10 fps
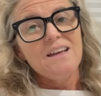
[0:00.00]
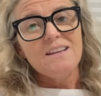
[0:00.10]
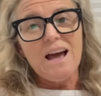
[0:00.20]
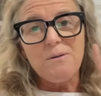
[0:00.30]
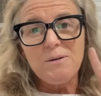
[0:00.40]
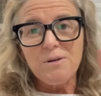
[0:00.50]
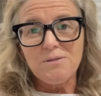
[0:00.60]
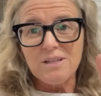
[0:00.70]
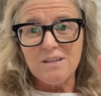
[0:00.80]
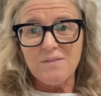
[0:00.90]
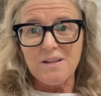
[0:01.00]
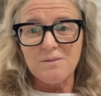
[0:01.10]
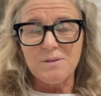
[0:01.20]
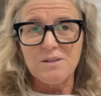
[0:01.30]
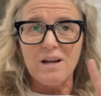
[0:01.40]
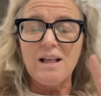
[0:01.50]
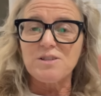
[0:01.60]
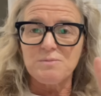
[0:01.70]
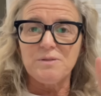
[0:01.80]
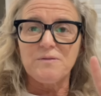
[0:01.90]
Now we were only available or
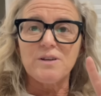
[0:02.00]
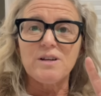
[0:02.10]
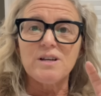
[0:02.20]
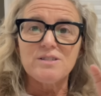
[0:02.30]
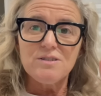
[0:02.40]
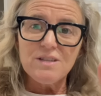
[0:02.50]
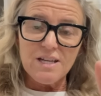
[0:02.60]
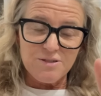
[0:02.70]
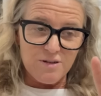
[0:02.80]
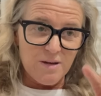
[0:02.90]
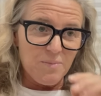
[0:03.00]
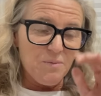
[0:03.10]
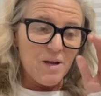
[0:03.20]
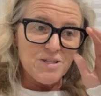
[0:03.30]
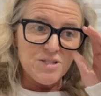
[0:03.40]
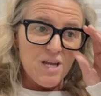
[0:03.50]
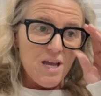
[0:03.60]
eligible for a two-day trip, which